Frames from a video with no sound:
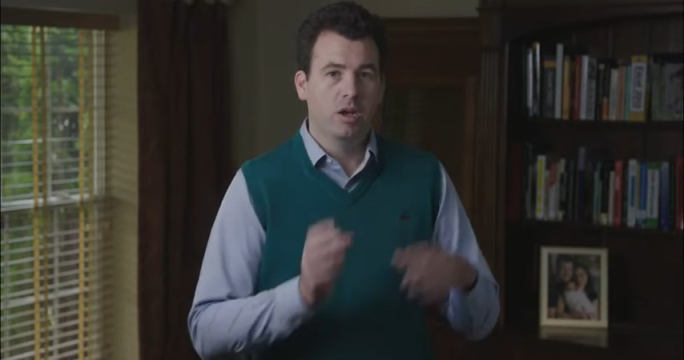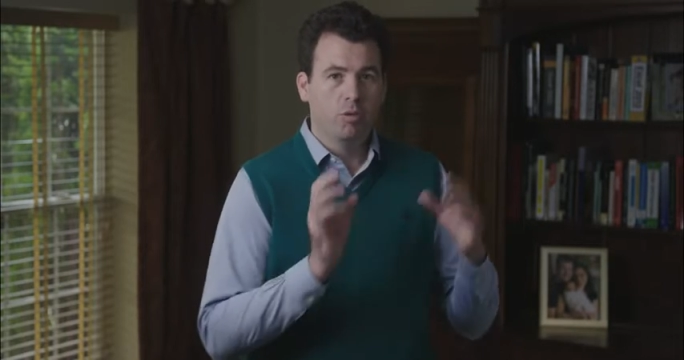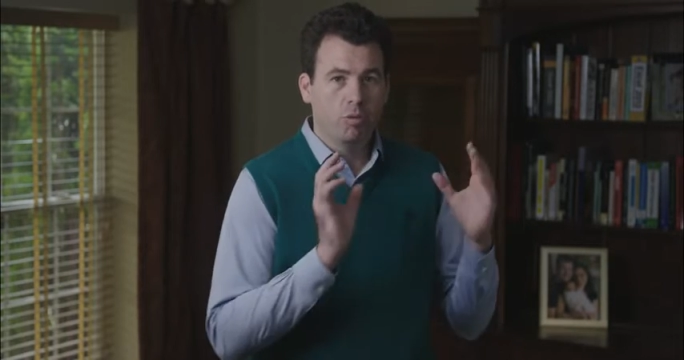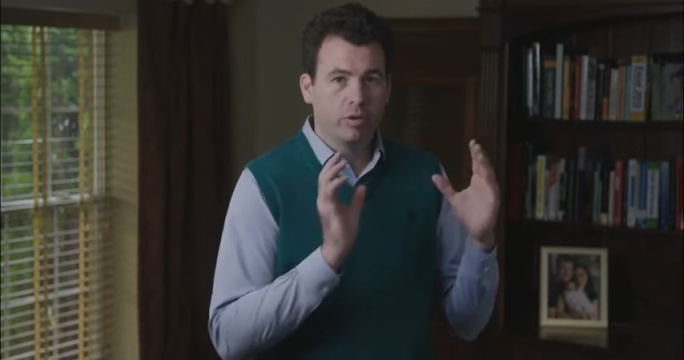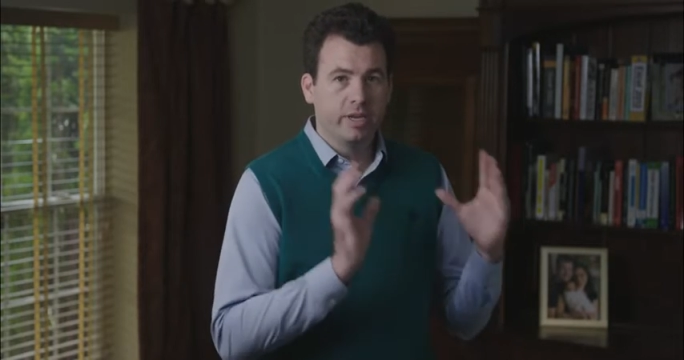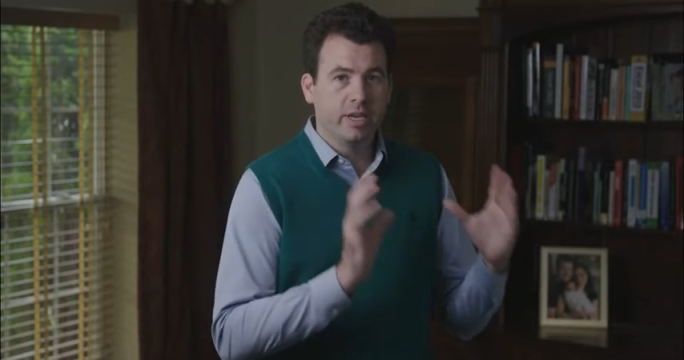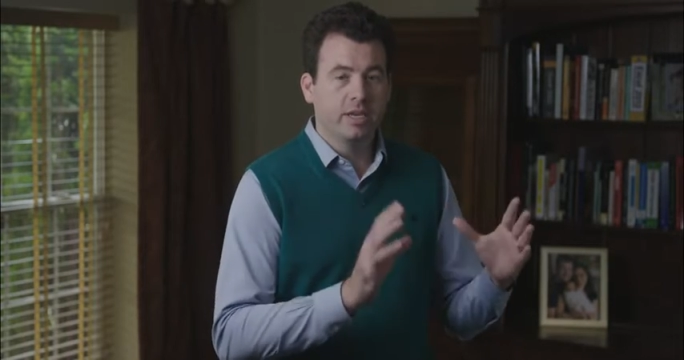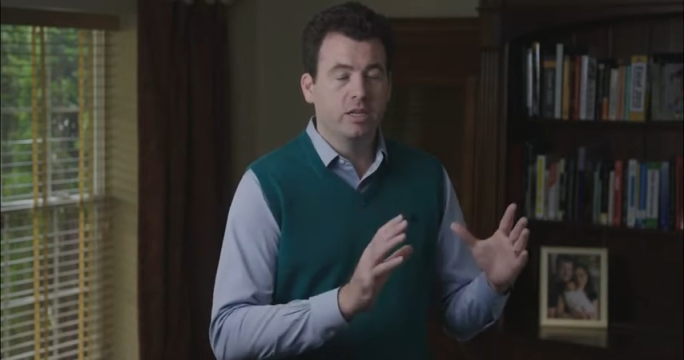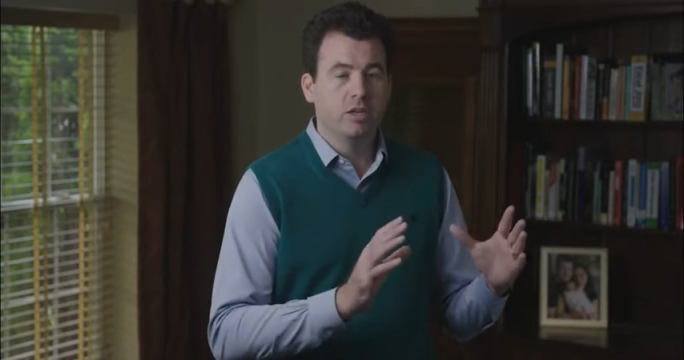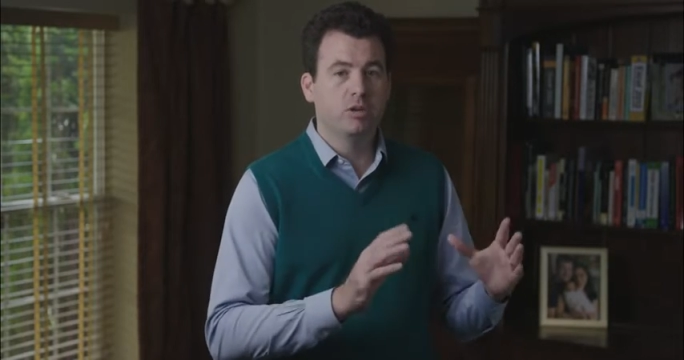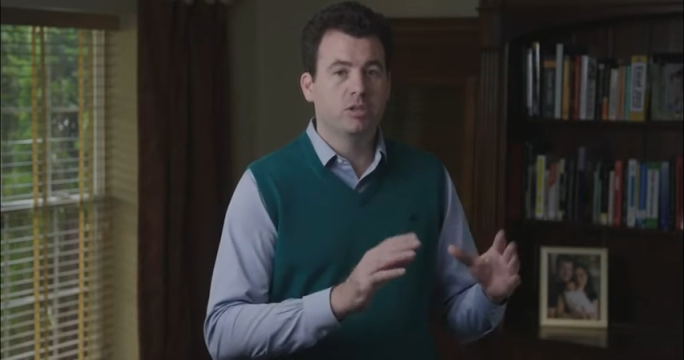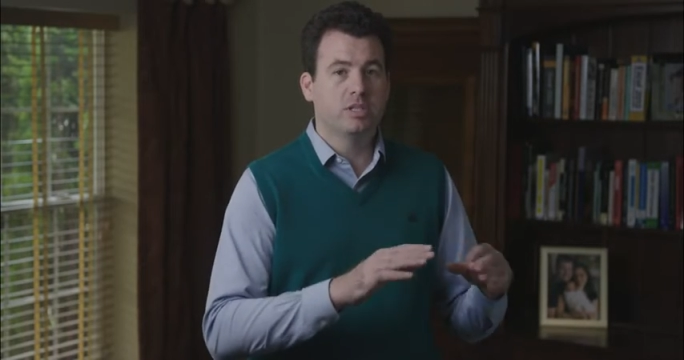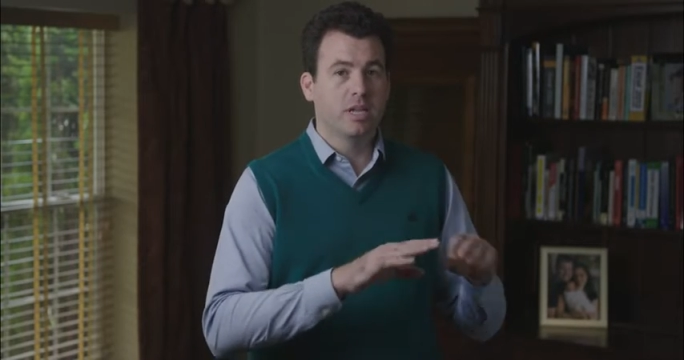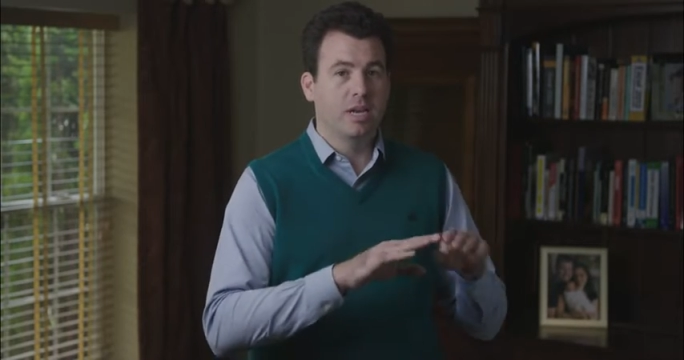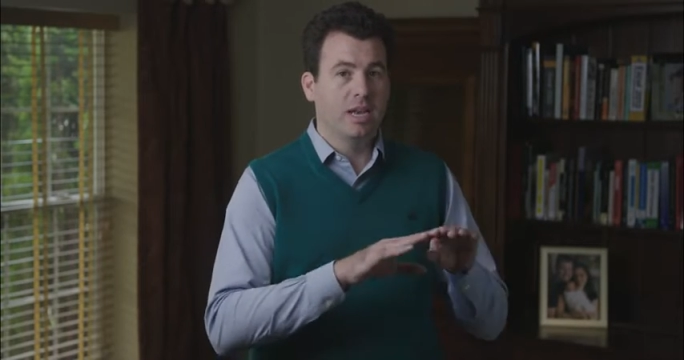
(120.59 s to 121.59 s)
We can
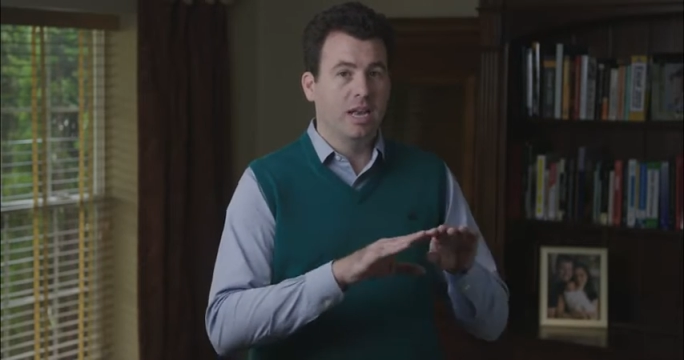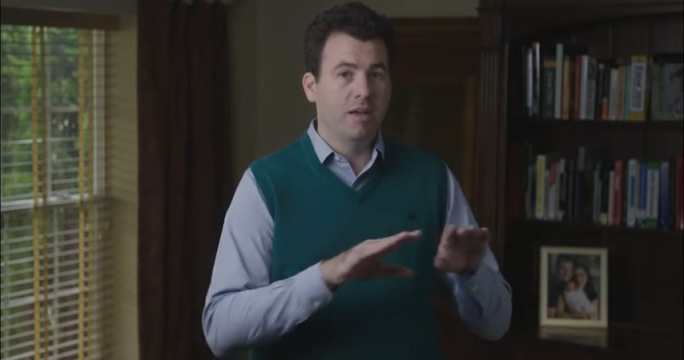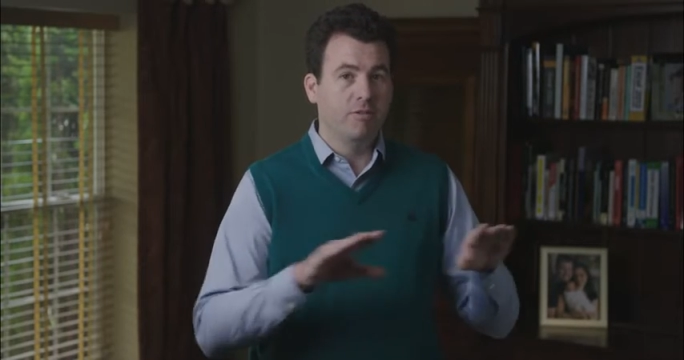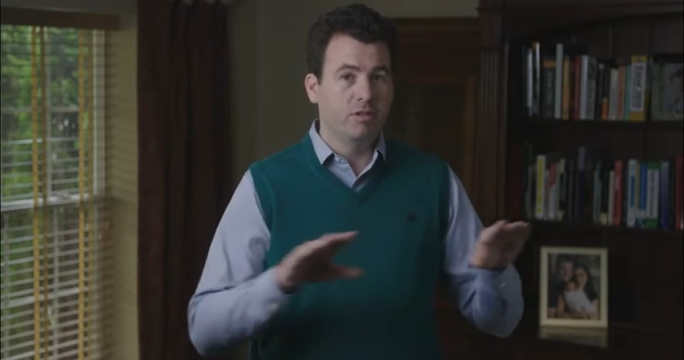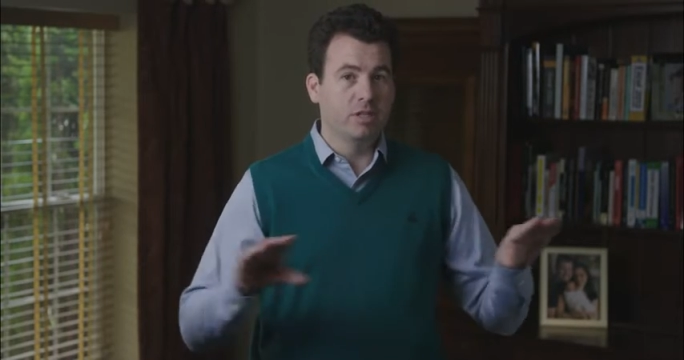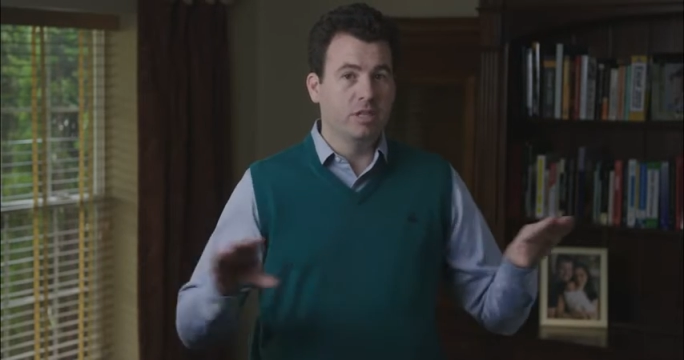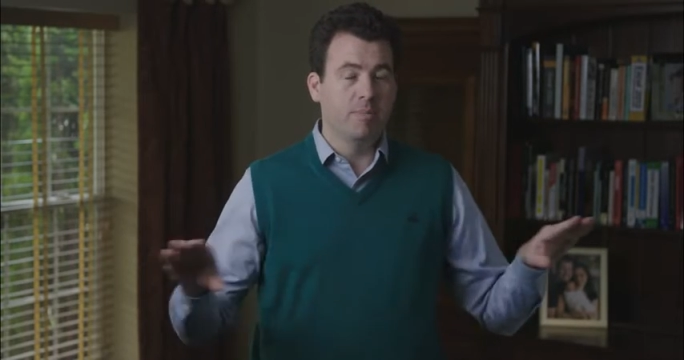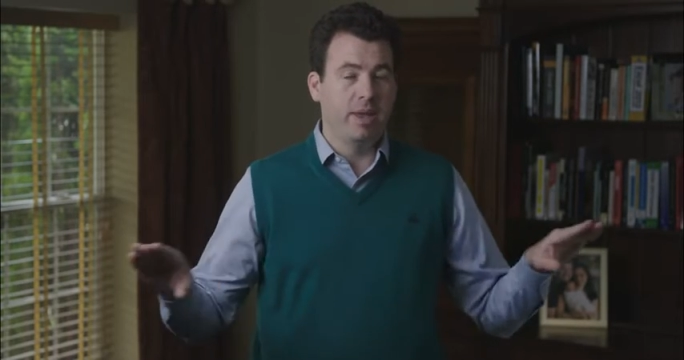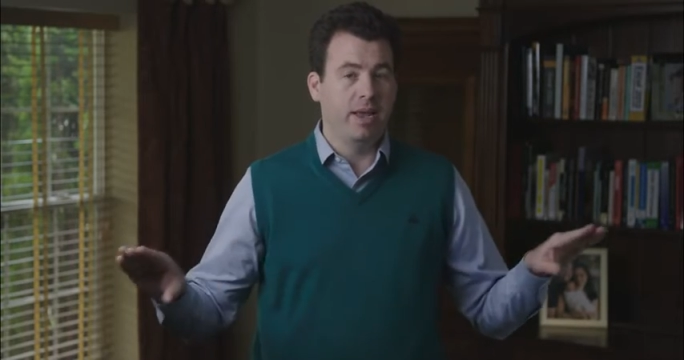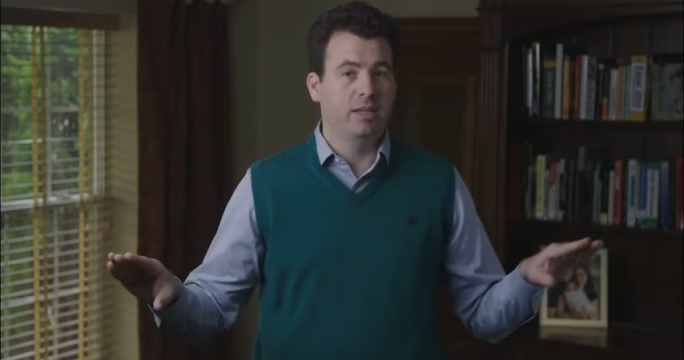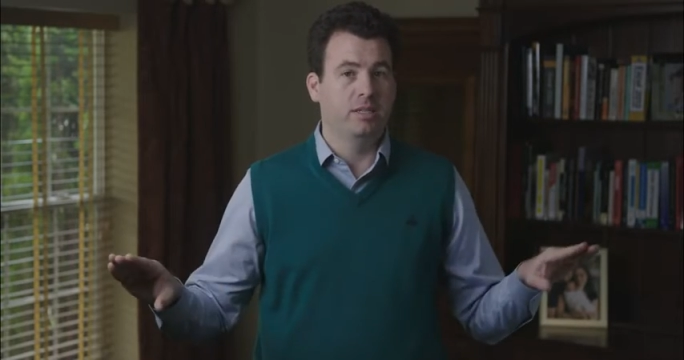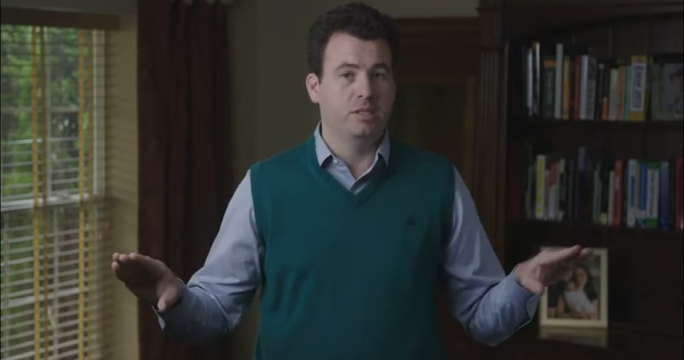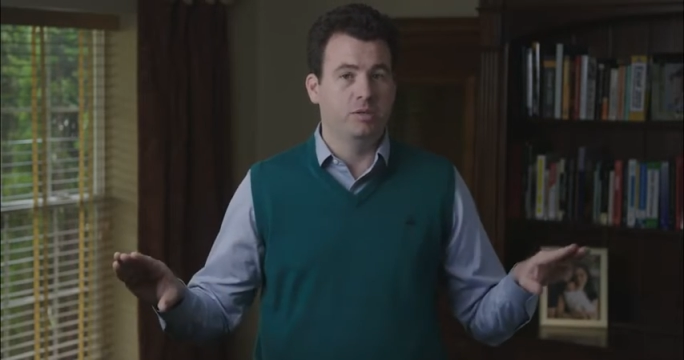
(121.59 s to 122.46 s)
use the level demand